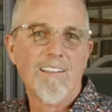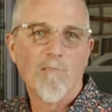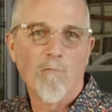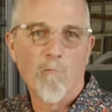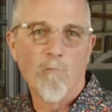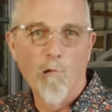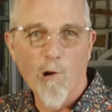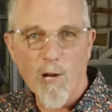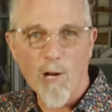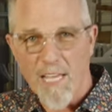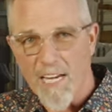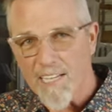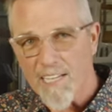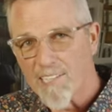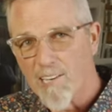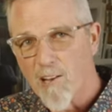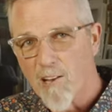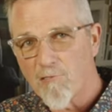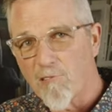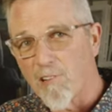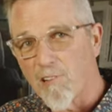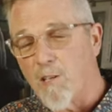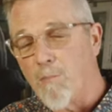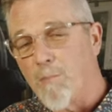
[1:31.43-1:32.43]
working in the
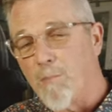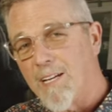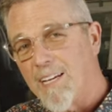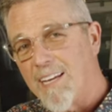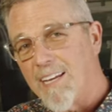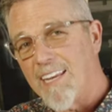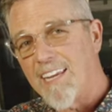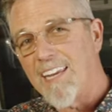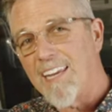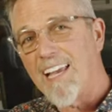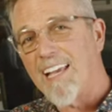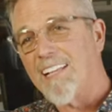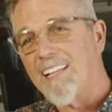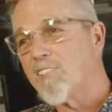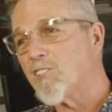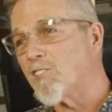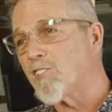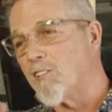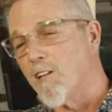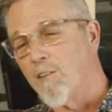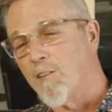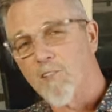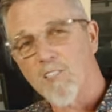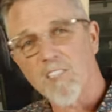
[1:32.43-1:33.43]
local community and
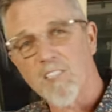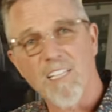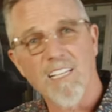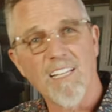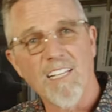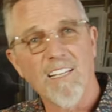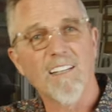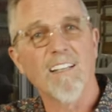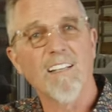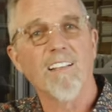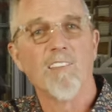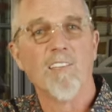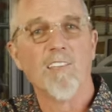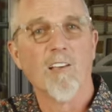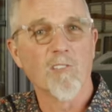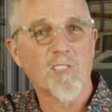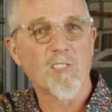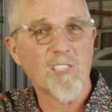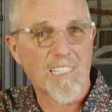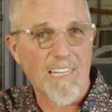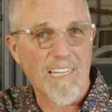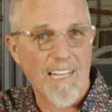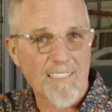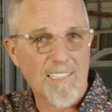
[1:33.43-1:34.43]
servicing those
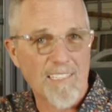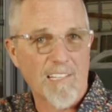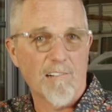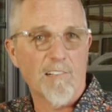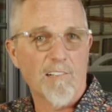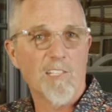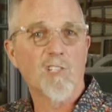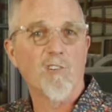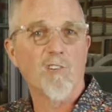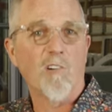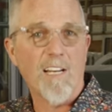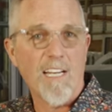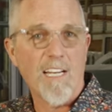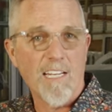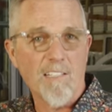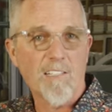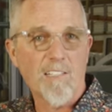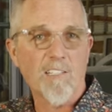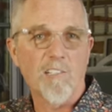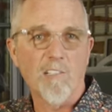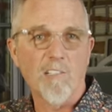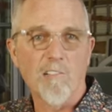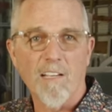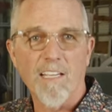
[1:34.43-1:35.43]
states that are adjoining
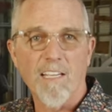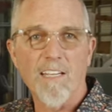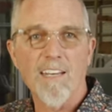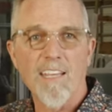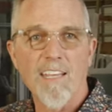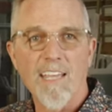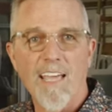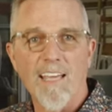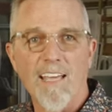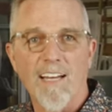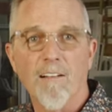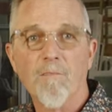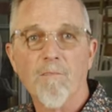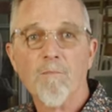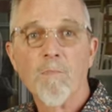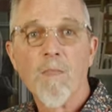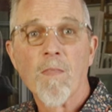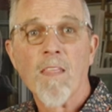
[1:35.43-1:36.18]
to Indiana.